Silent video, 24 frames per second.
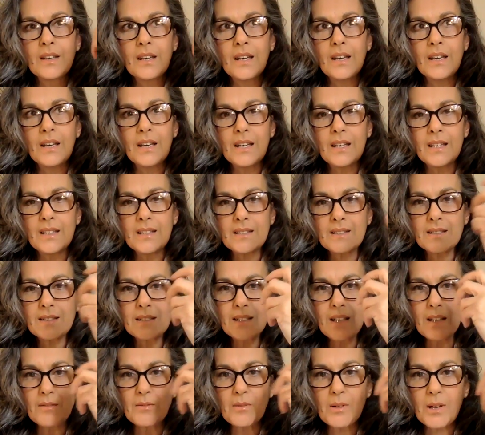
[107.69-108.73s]
and it's
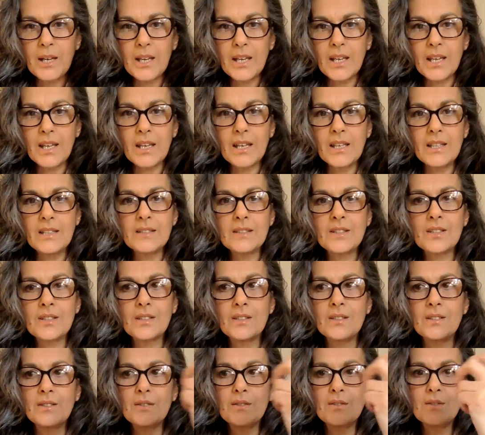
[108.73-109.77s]
segueing
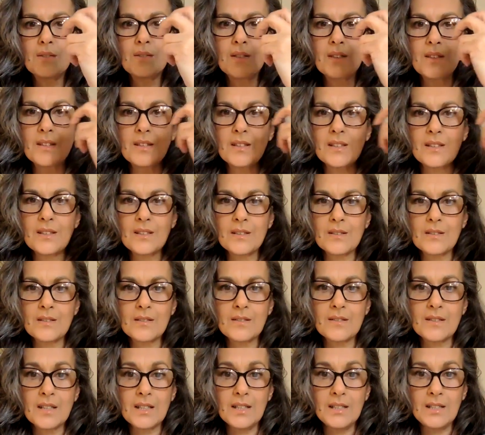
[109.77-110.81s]
into
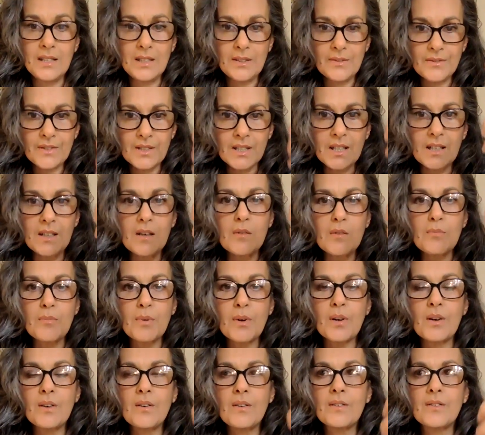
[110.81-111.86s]
the lifting up
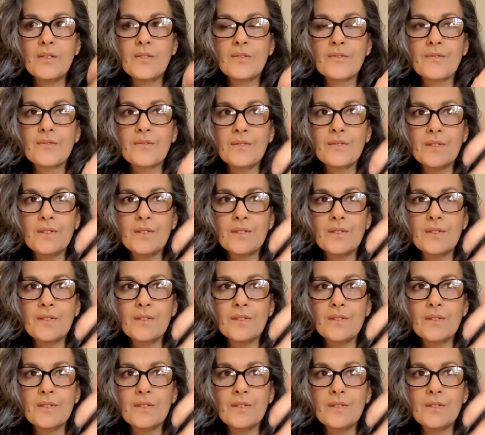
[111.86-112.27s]
of